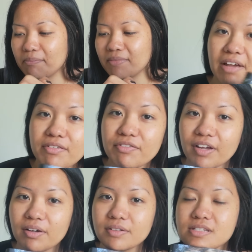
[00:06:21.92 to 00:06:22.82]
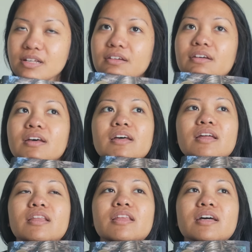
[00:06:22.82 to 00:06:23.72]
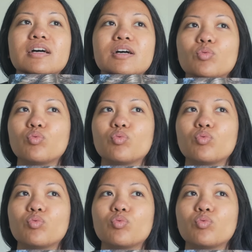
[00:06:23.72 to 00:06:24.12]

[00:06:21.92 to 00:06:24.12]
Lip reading: haven't felt the